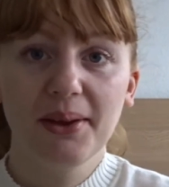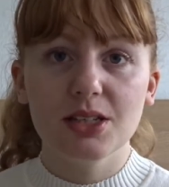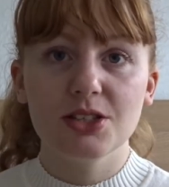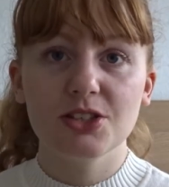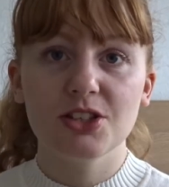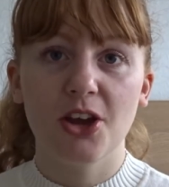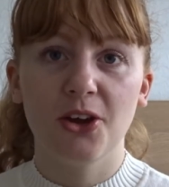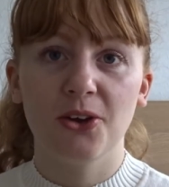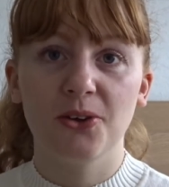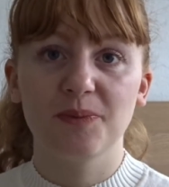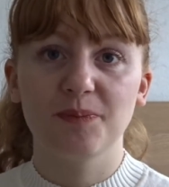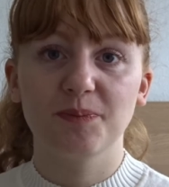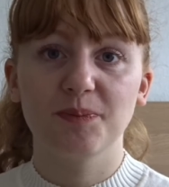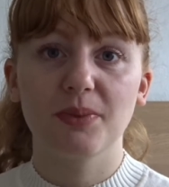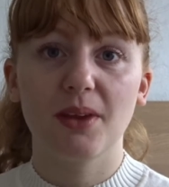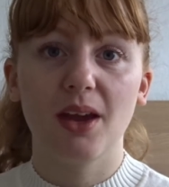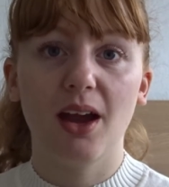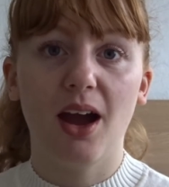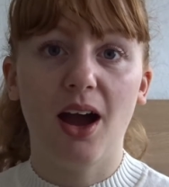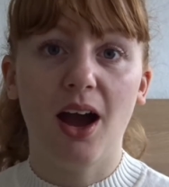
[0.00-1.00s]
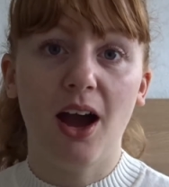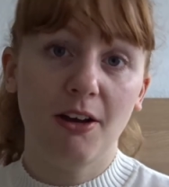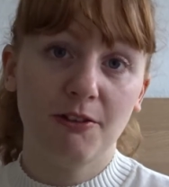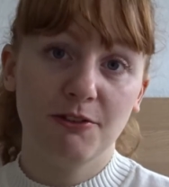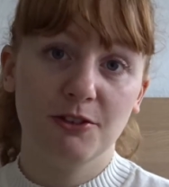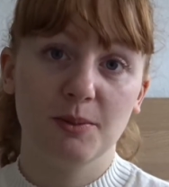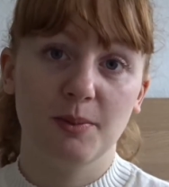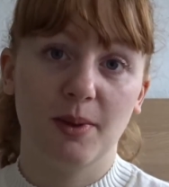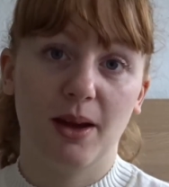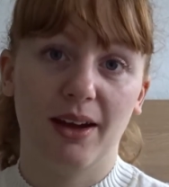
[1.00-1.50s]
So
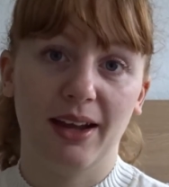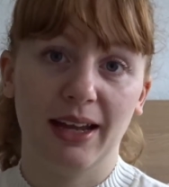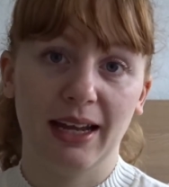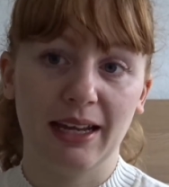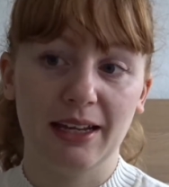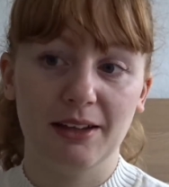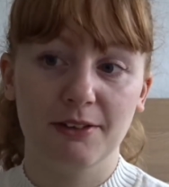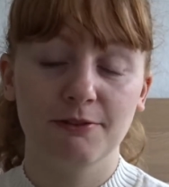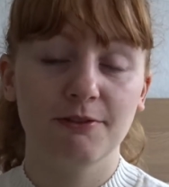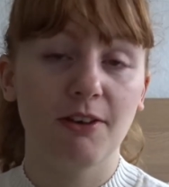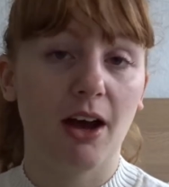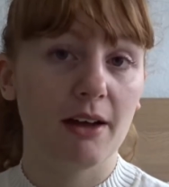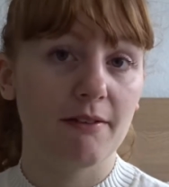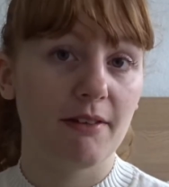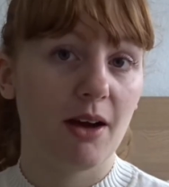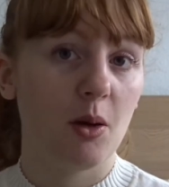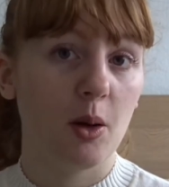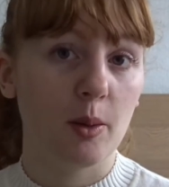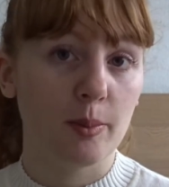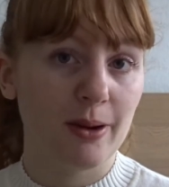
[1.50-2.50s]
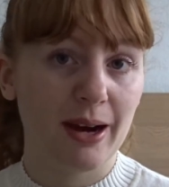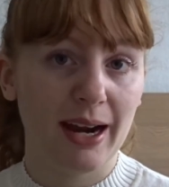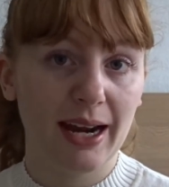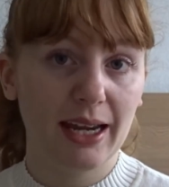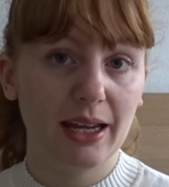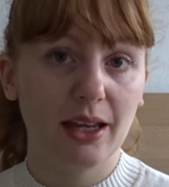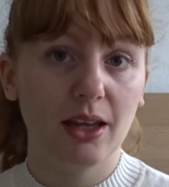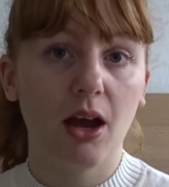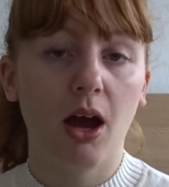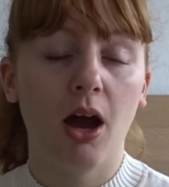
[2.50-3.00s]
after my five hour
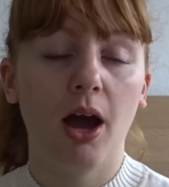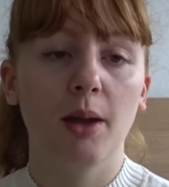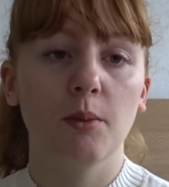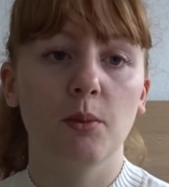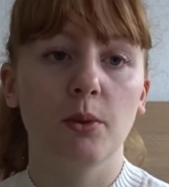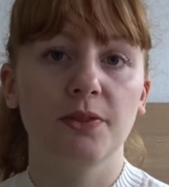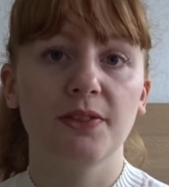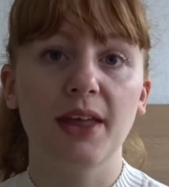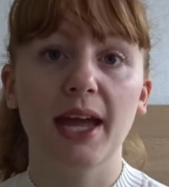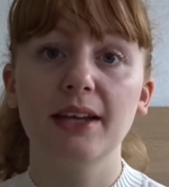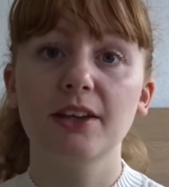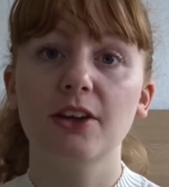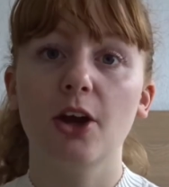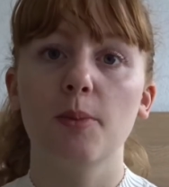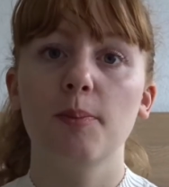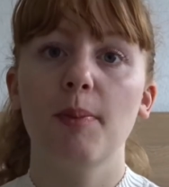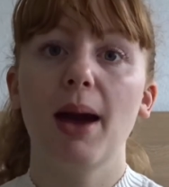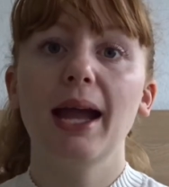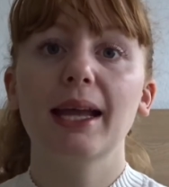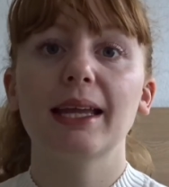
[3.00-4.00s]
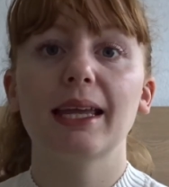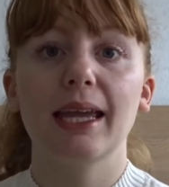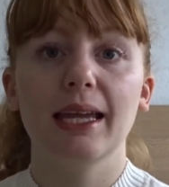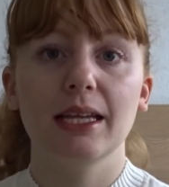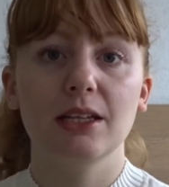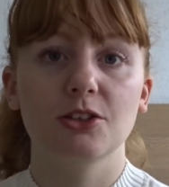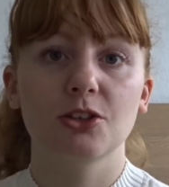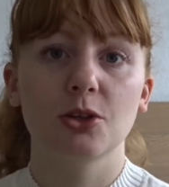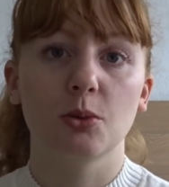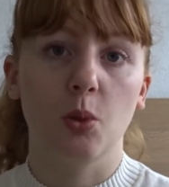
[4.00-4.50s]
break I would then go back
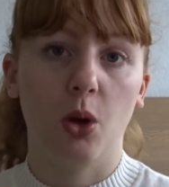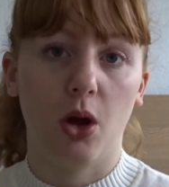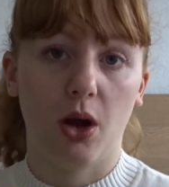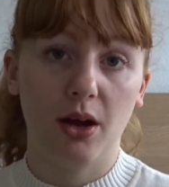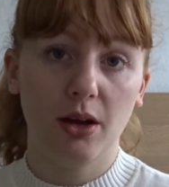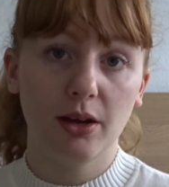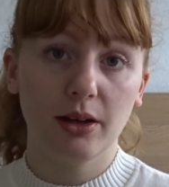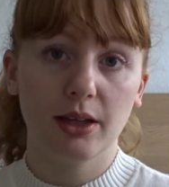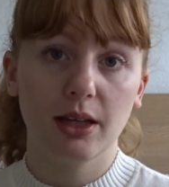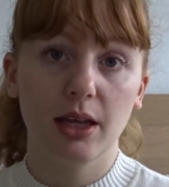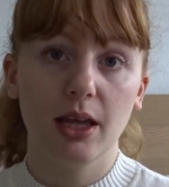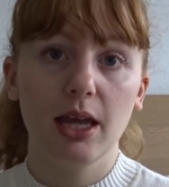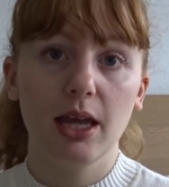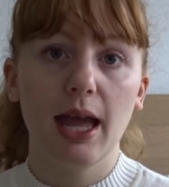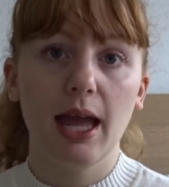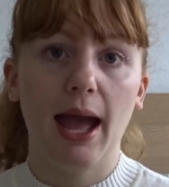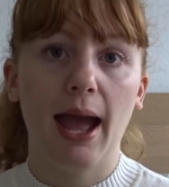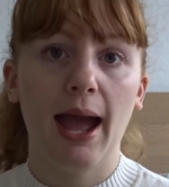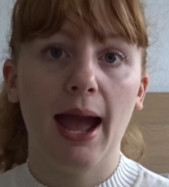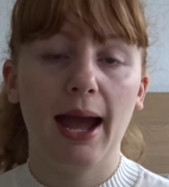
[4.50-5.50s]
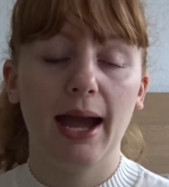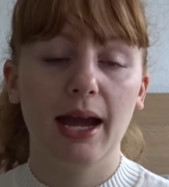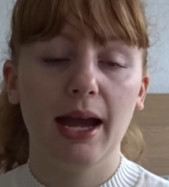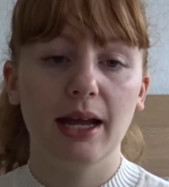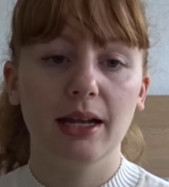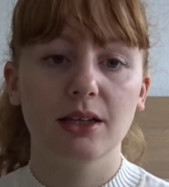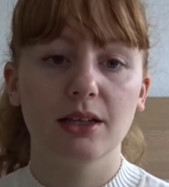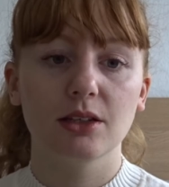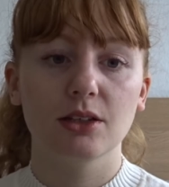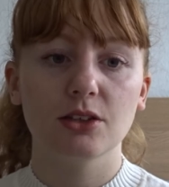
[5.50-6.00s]
into work
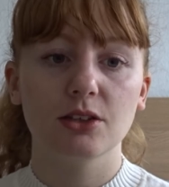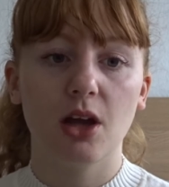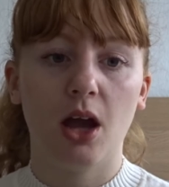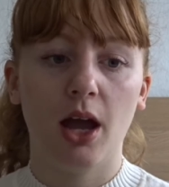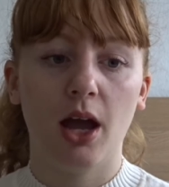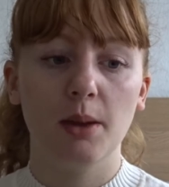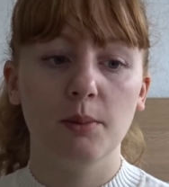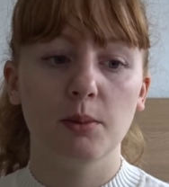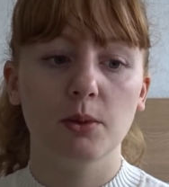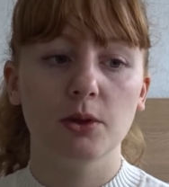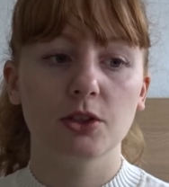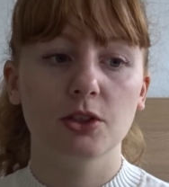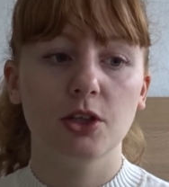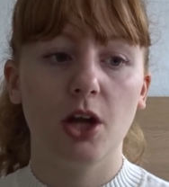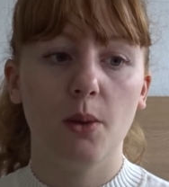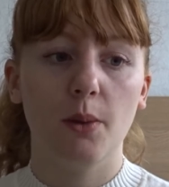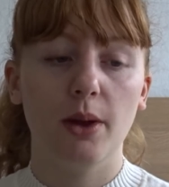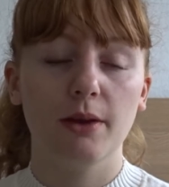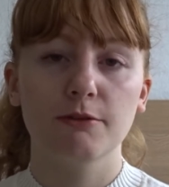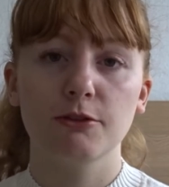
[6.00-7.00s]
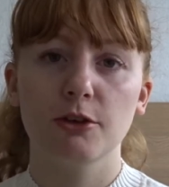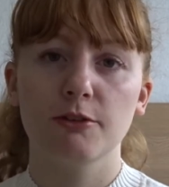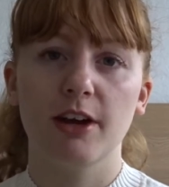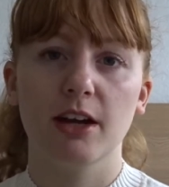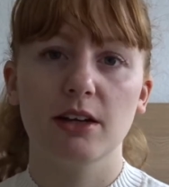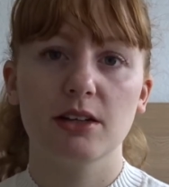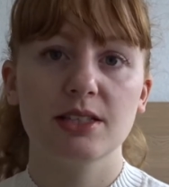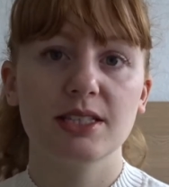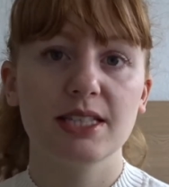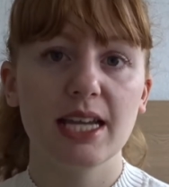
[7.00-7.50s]
and I would go in for
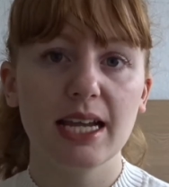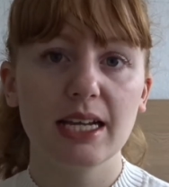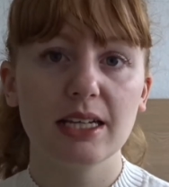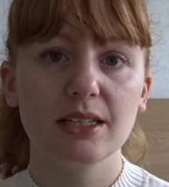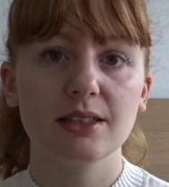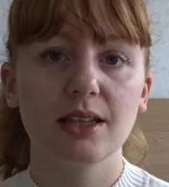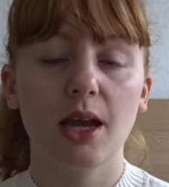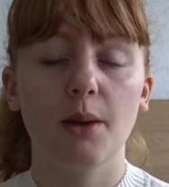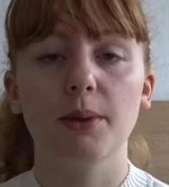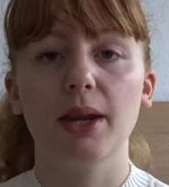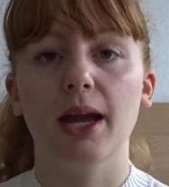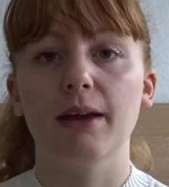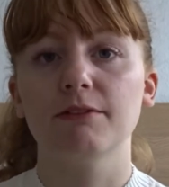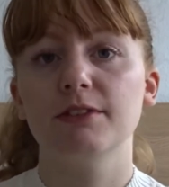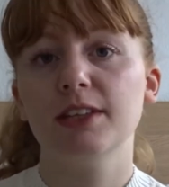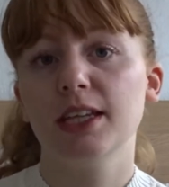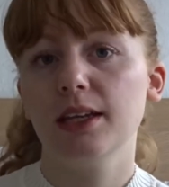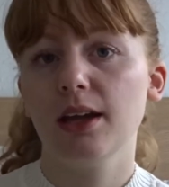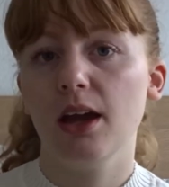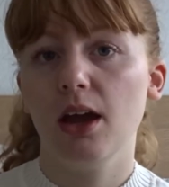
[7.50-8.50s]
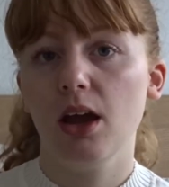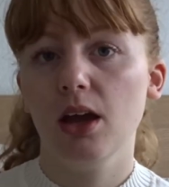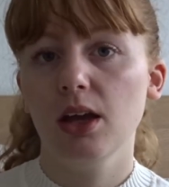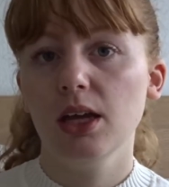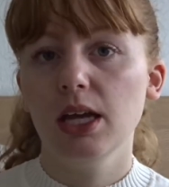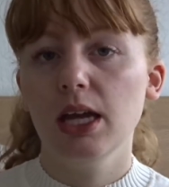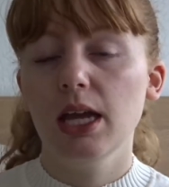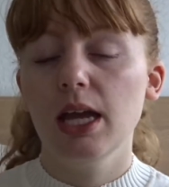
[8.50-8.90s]
around six, I would have dinner,